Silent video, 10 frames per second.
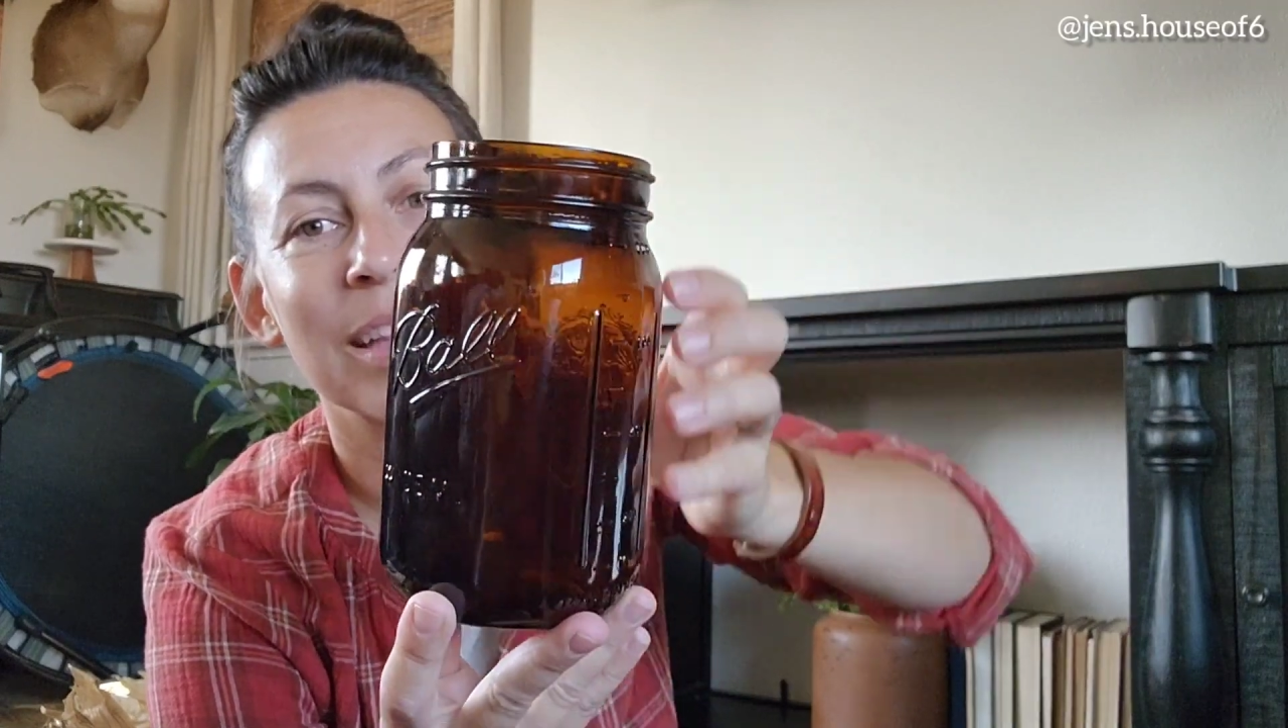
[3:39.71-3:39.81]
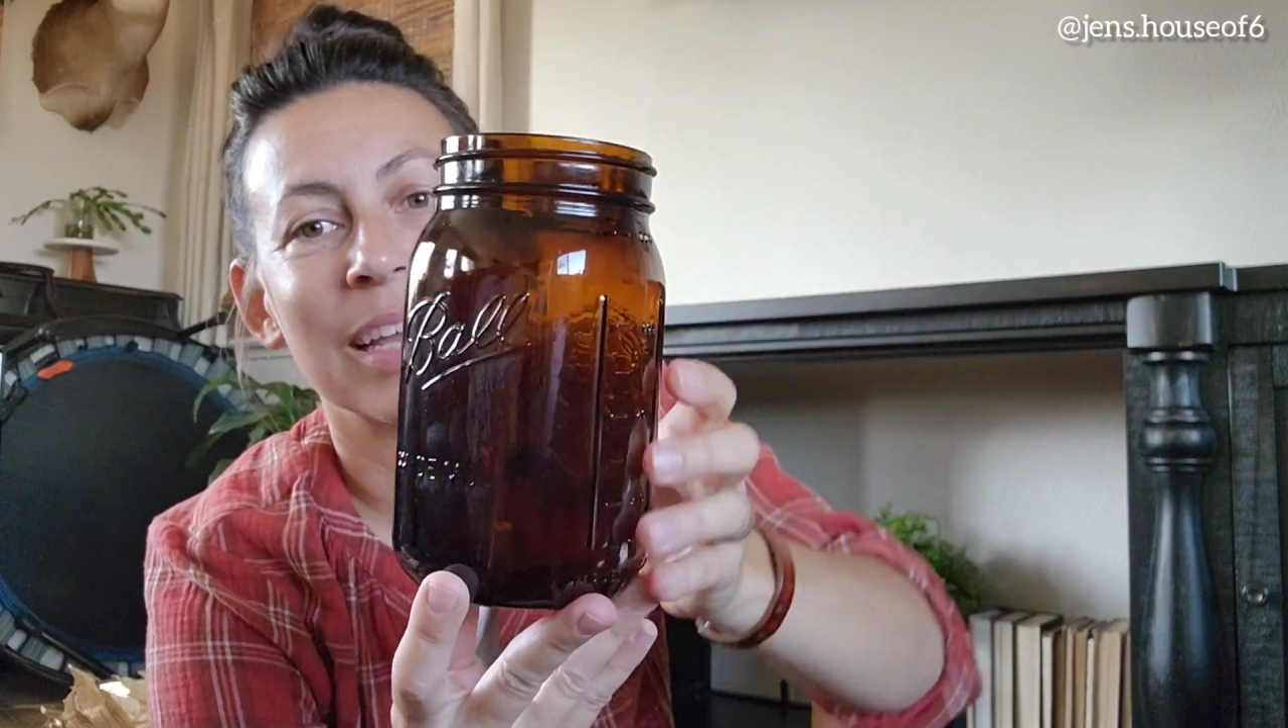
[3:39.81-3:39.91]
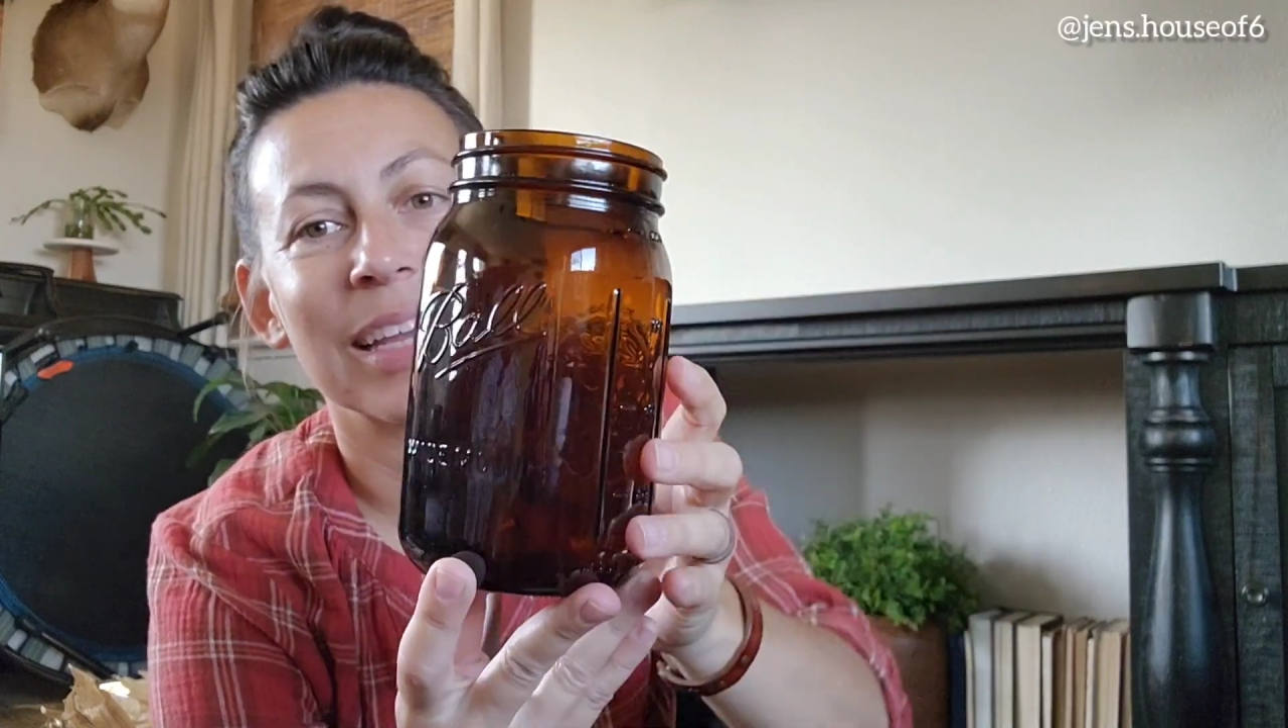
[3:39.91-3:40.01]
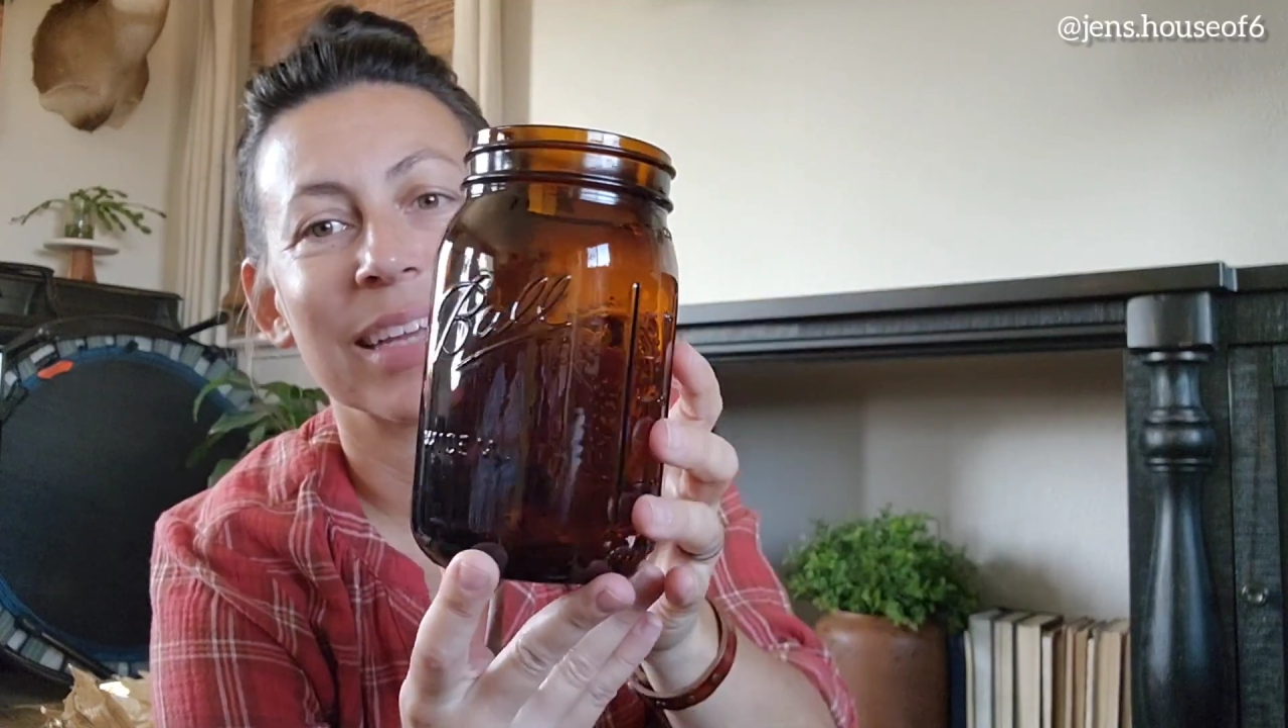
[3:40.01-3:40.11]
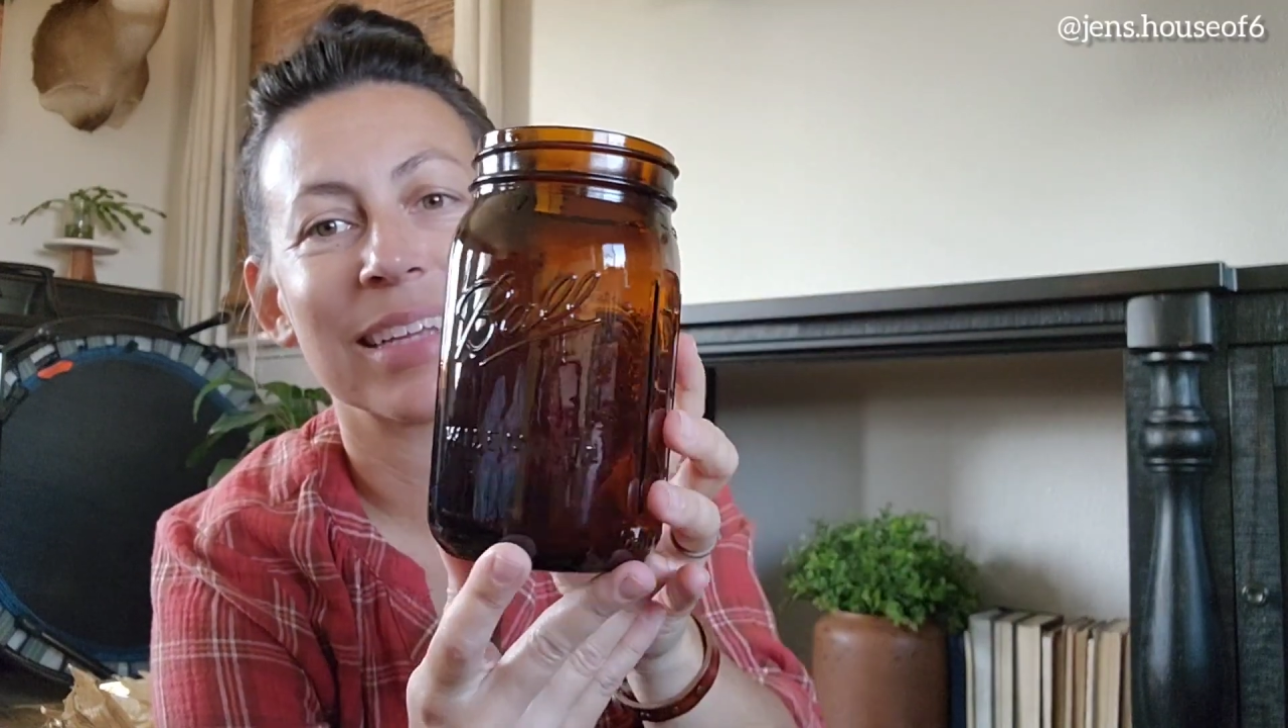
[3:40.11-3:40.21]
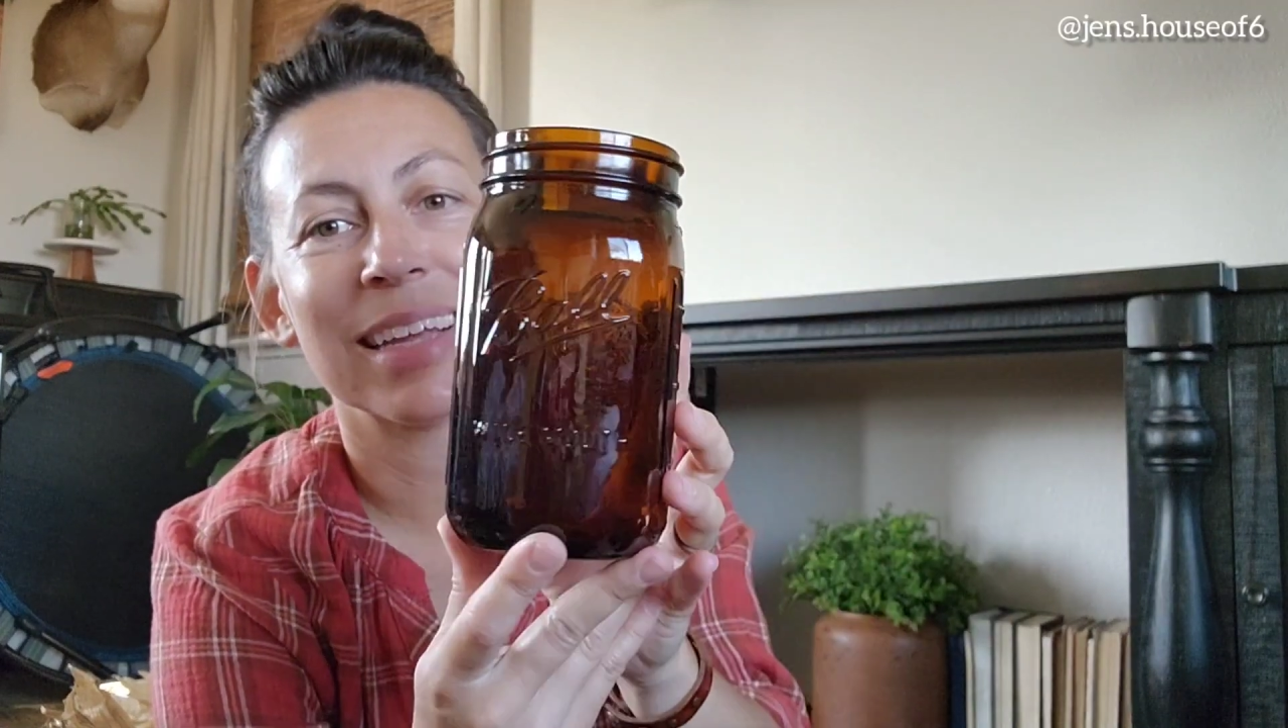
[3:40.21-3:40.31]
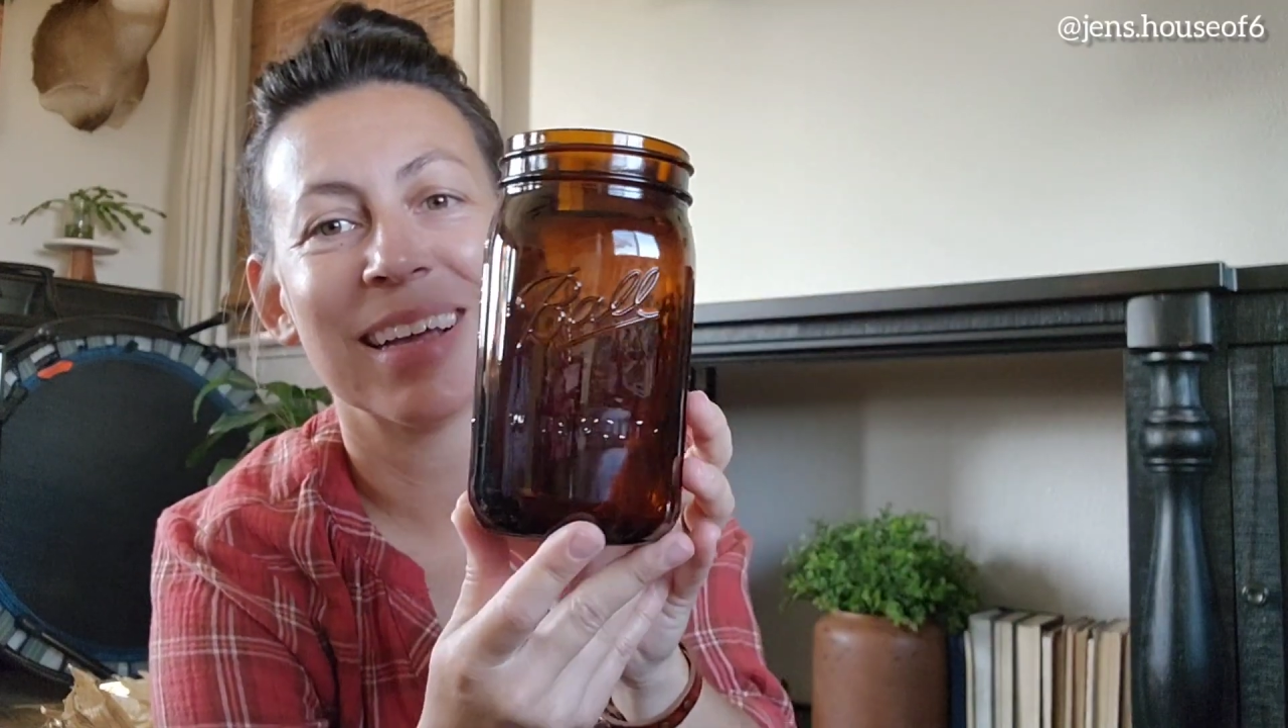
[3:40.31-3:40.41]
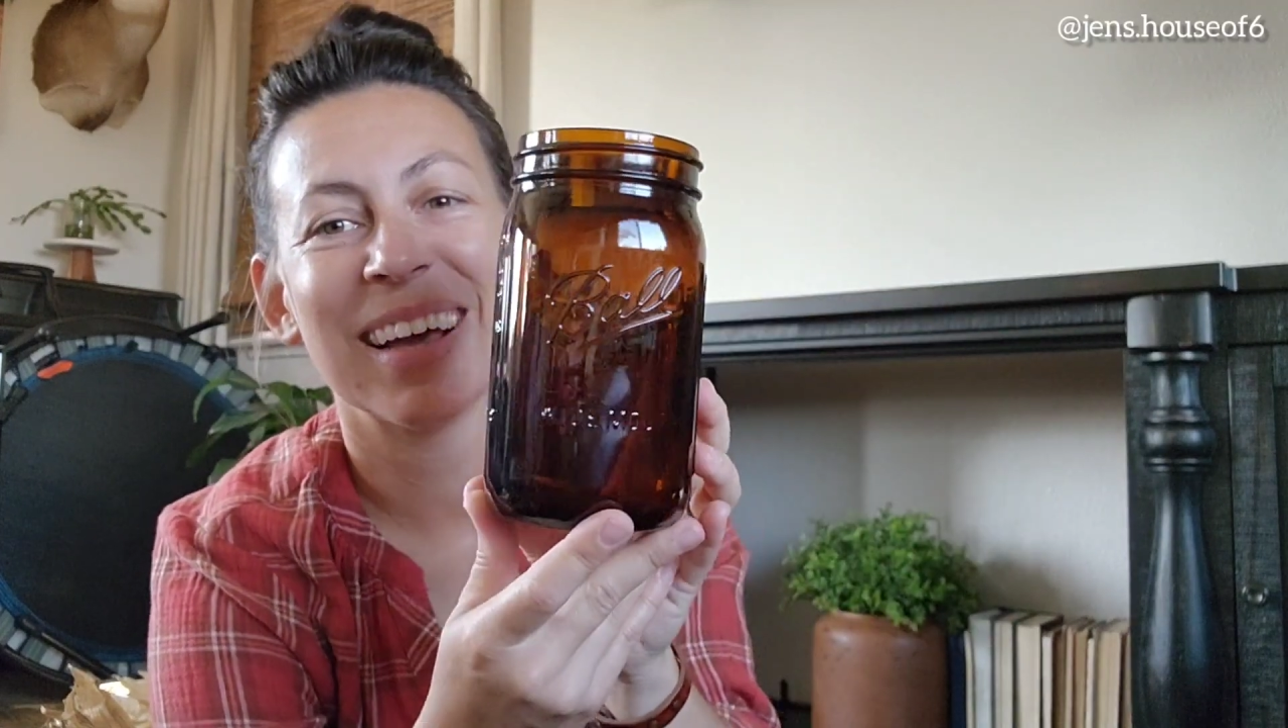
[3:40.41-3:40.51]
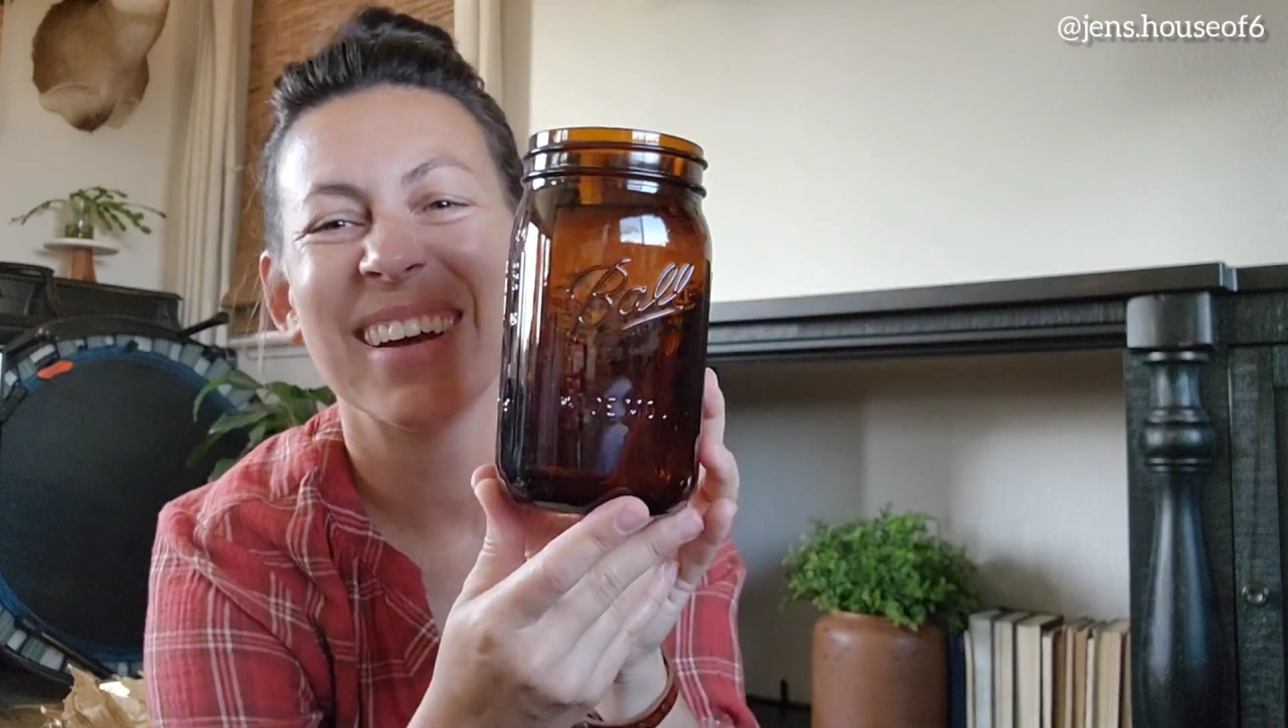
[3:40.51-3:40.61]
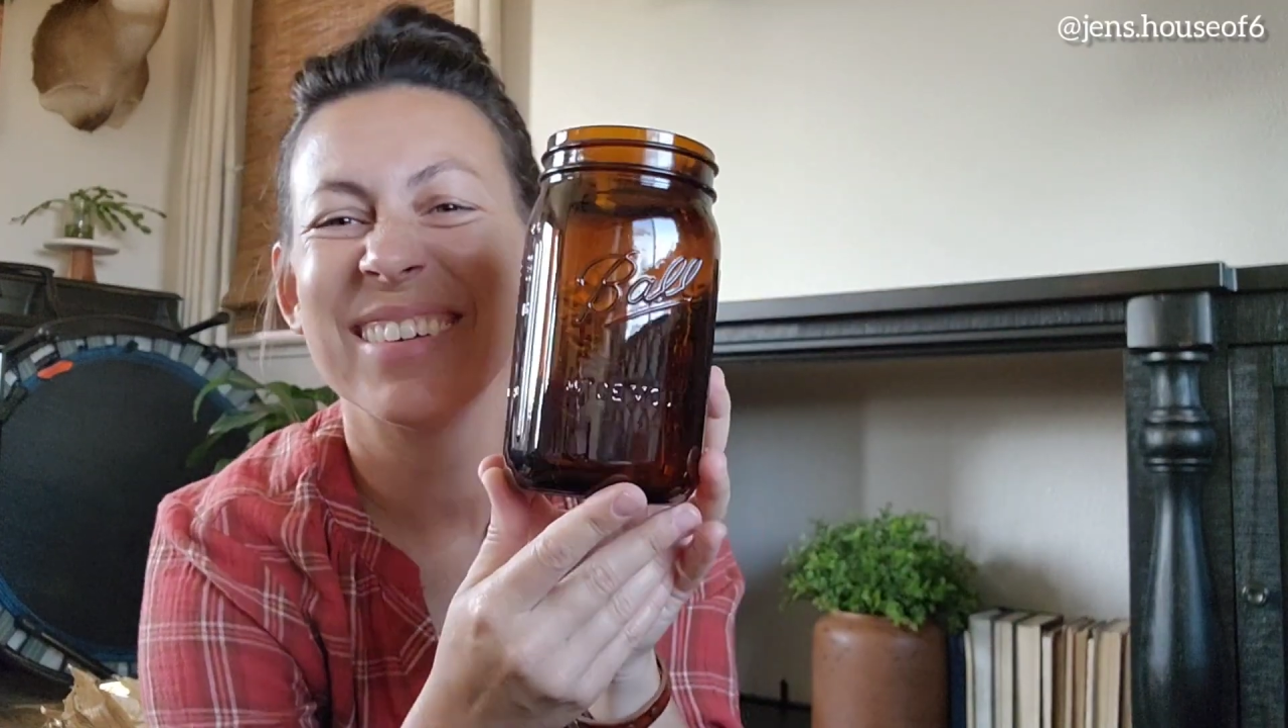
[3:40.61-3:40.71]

Like, I